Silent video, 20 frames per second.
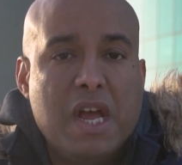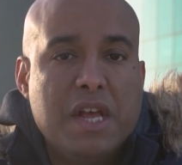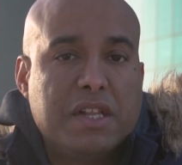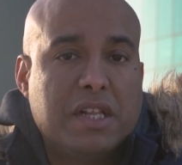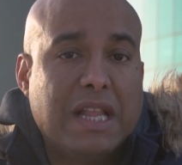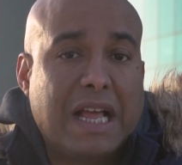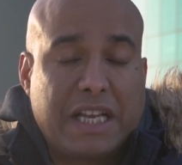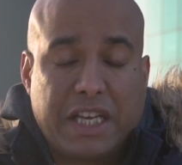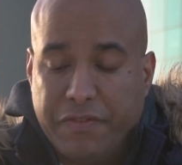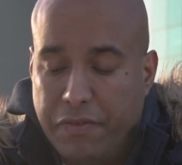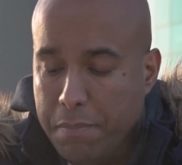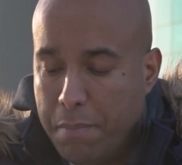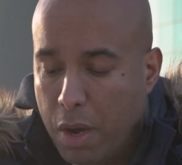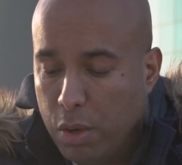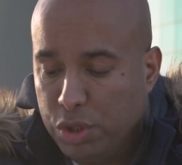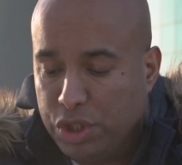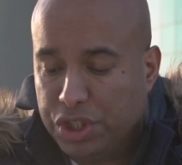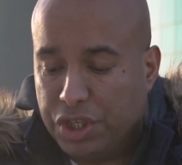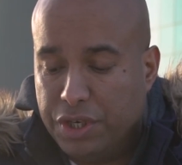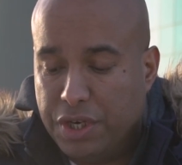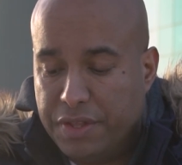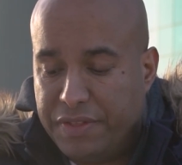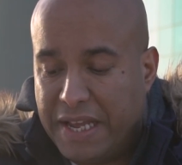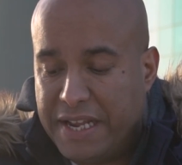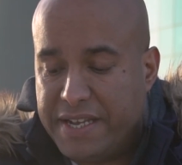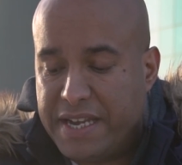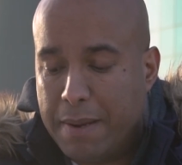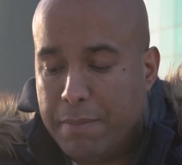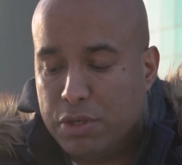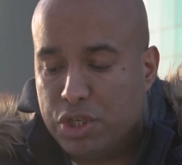The lack of emotion
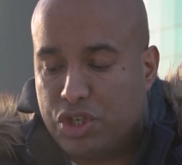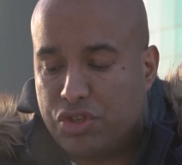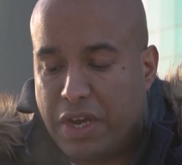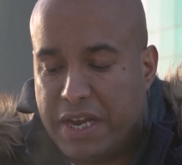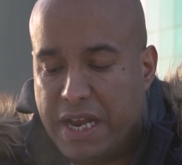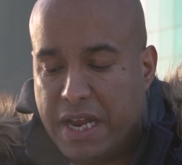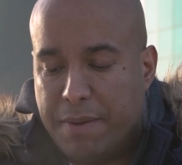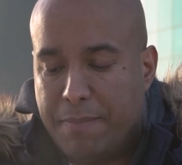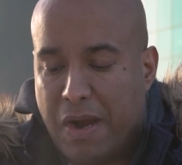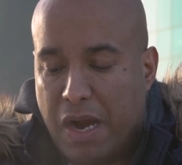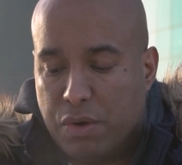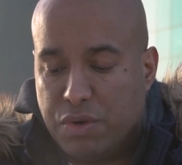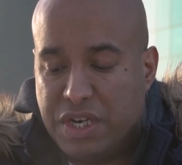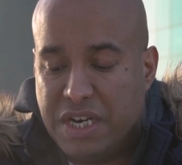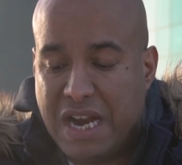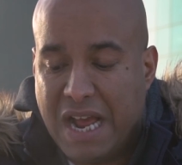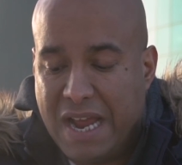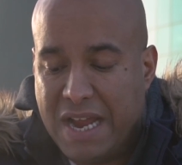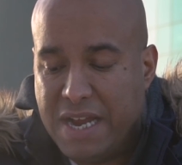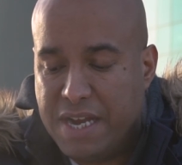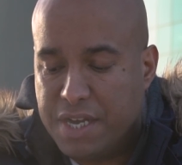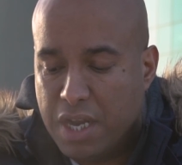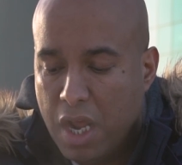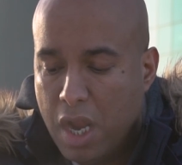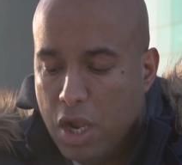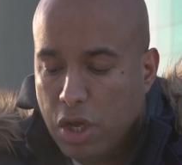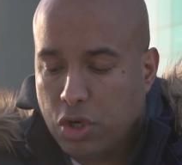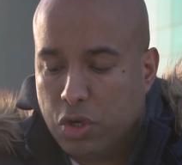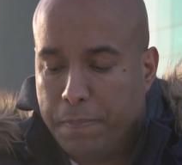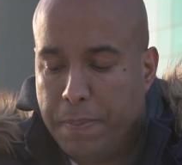they demonstrate around United
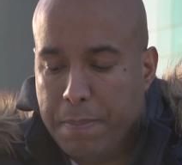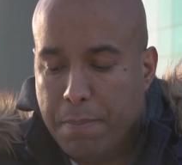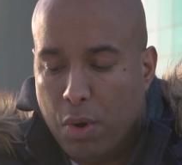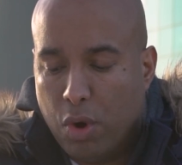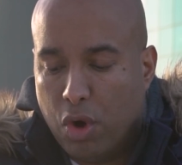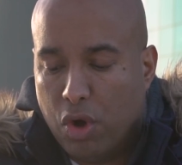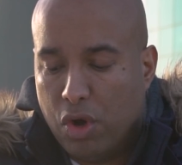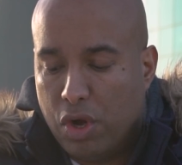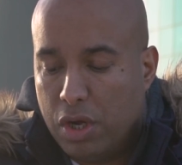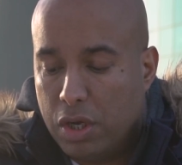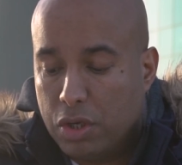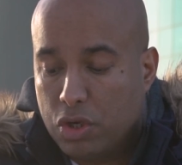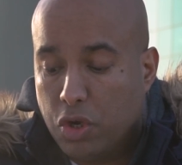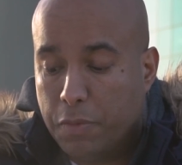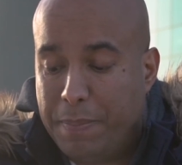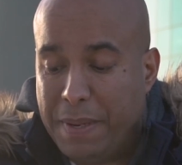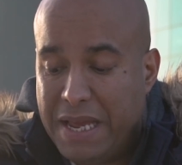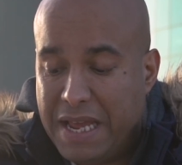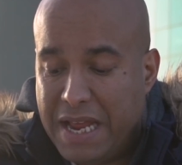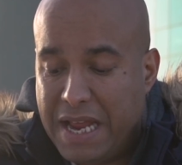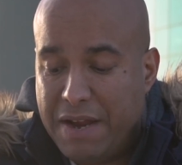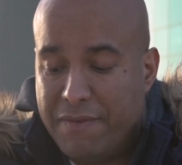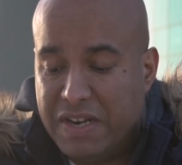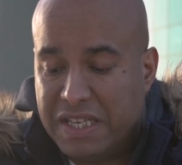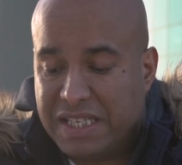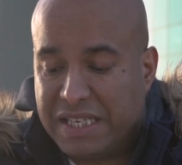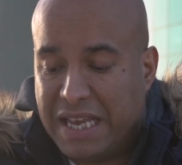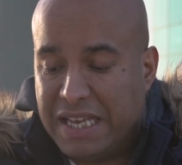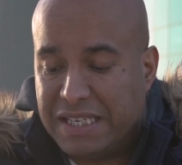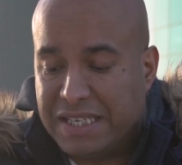could be
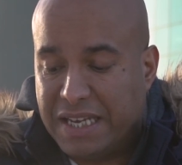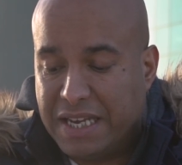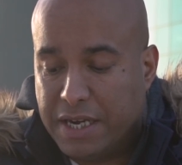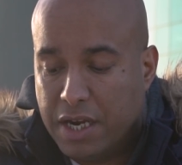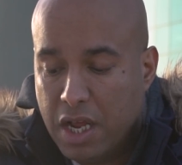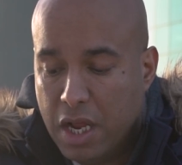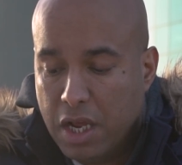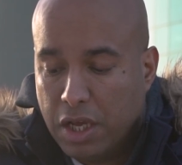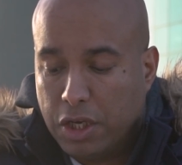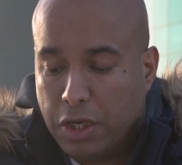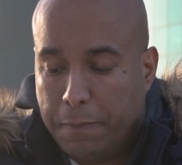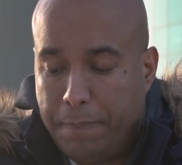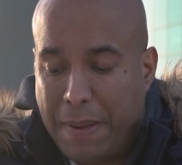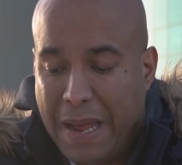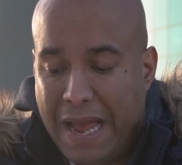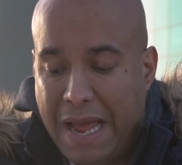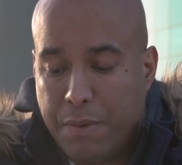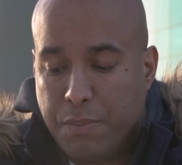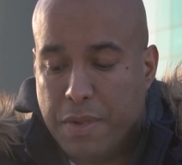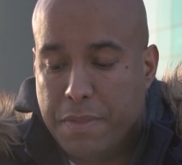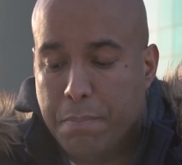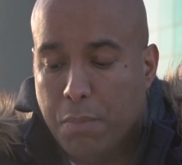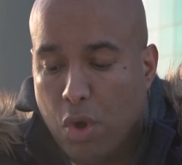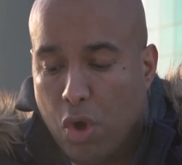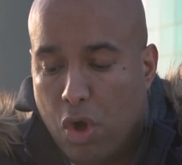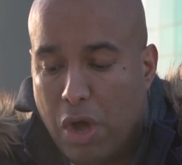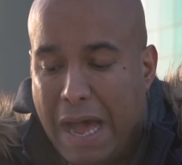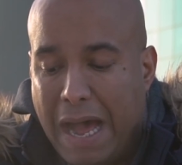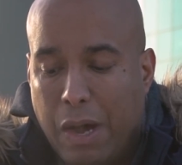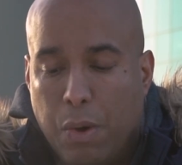irritating compared with
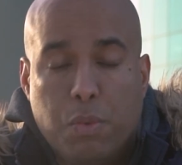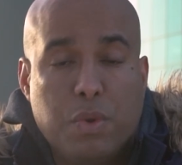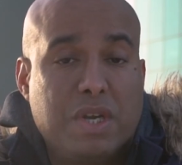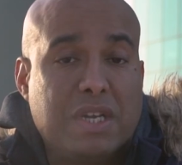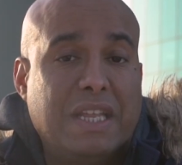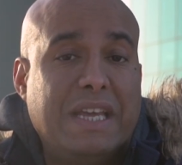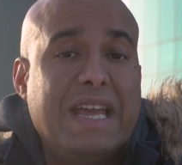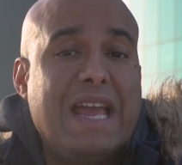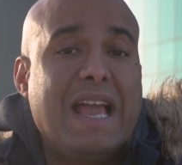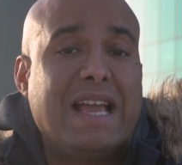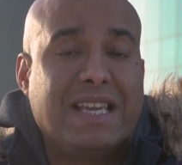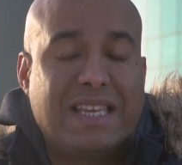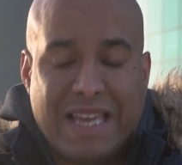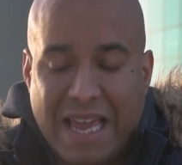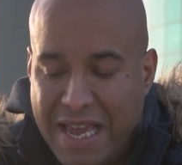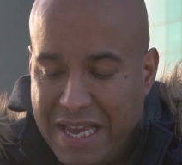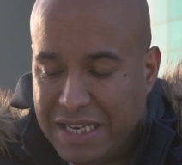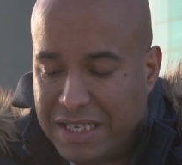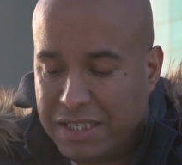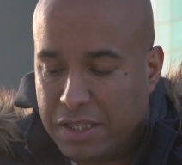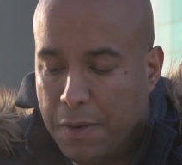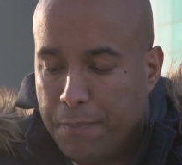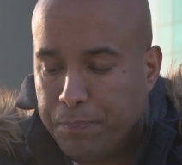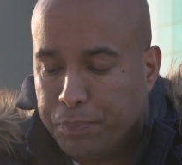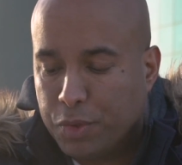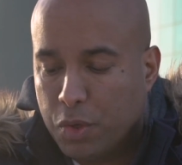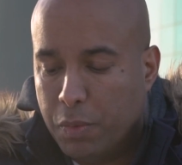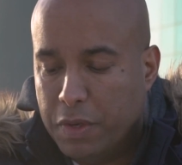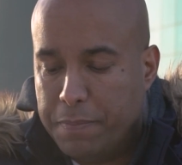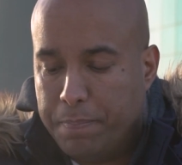more outwardly engaged
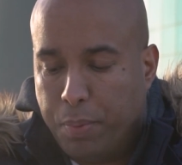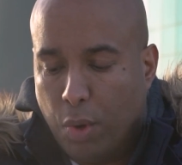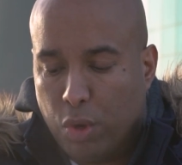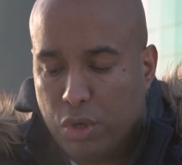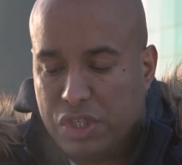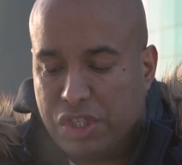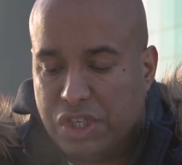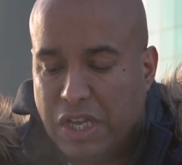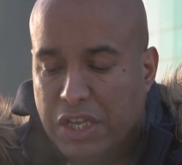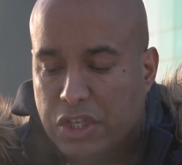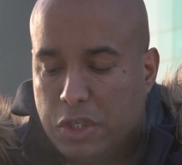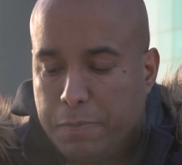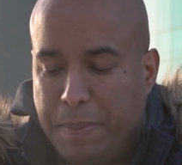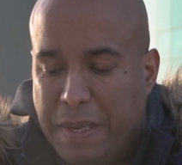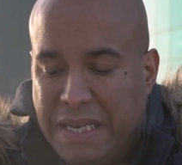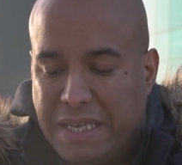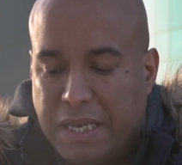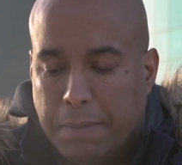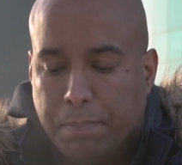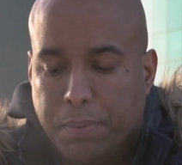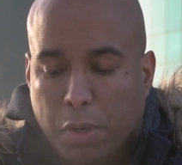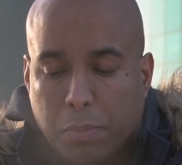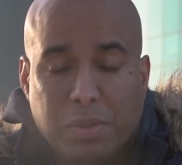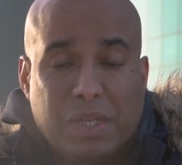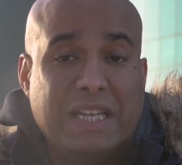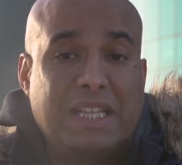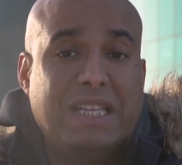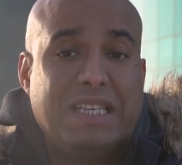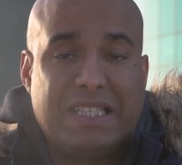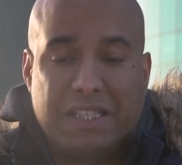with Bucks and speaking
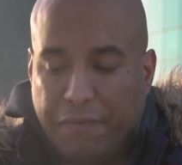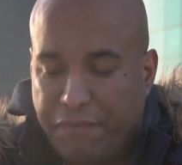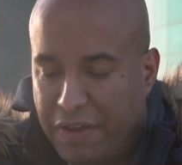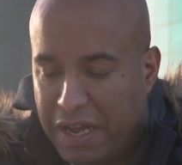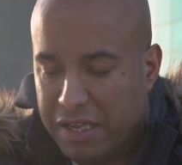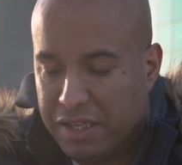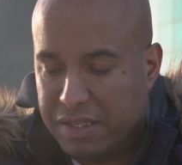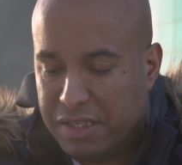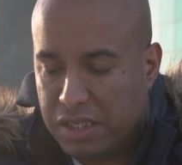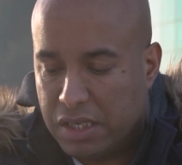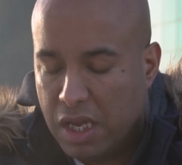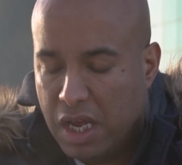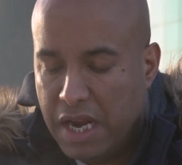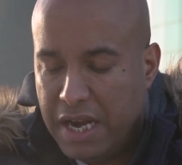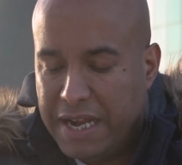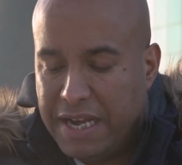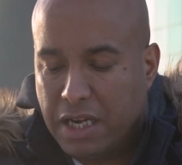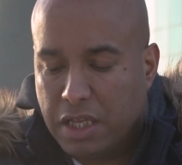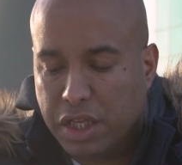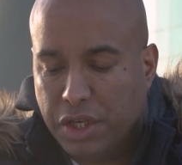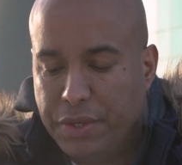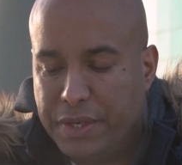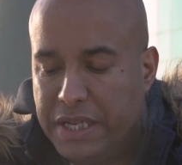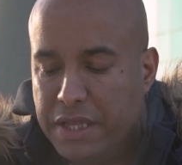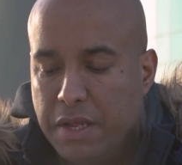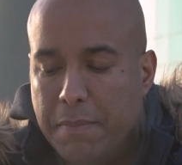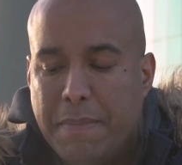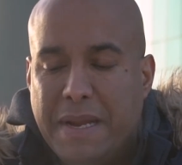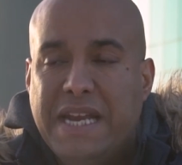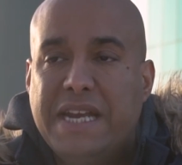publicly to fans,
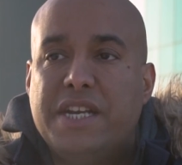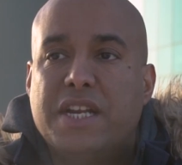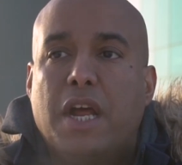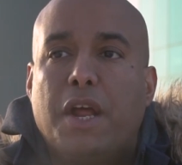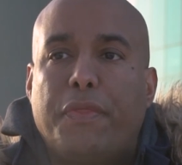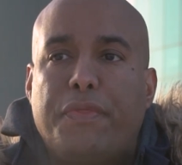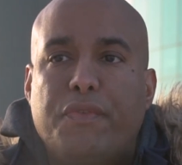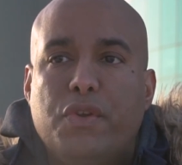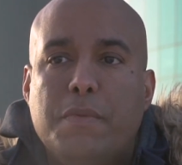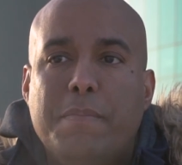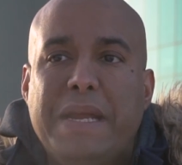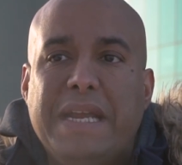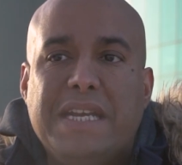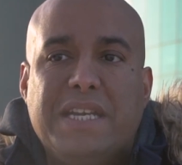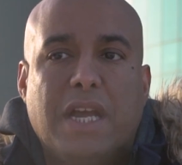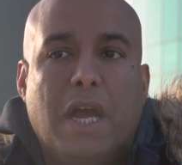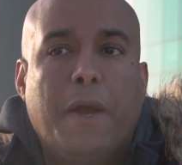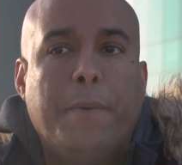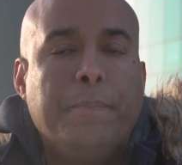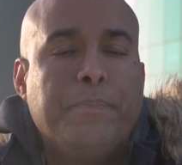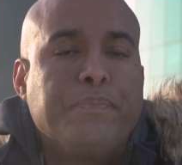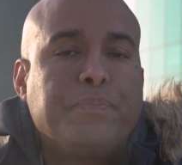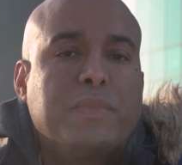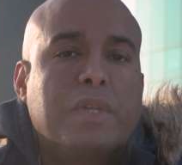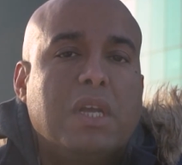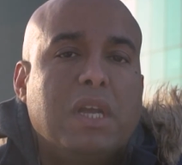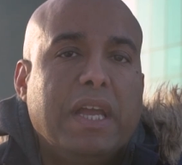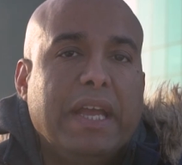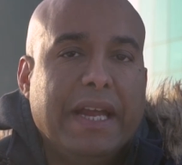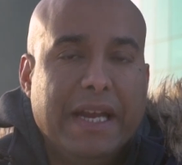including the media, through media
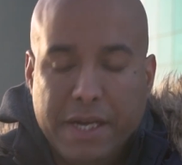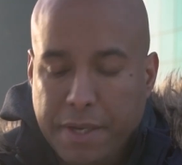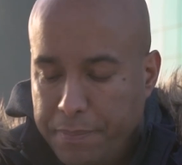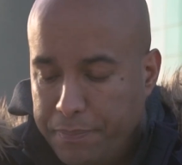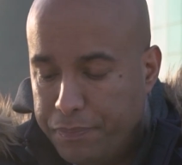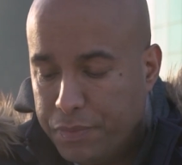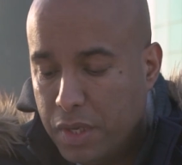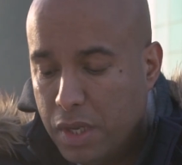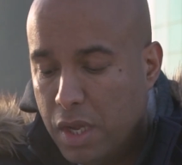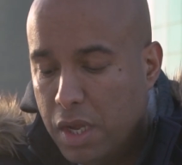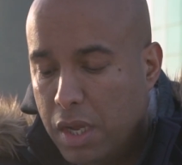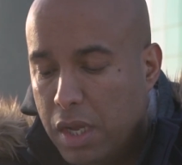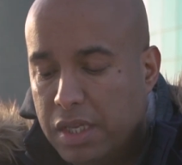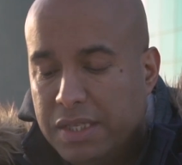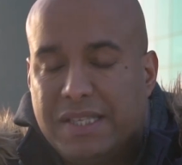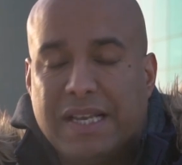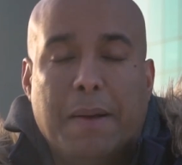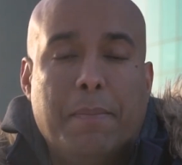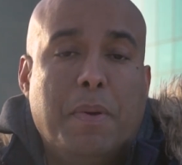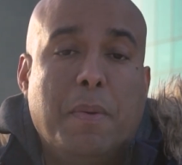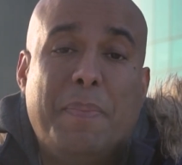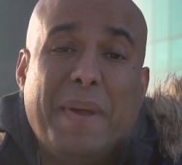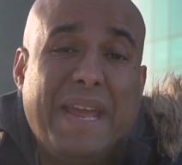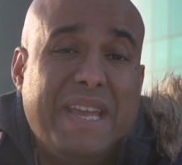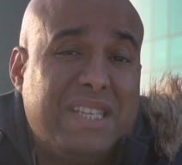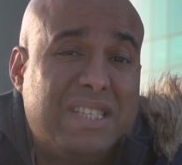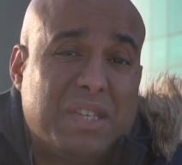in Tampa Bay.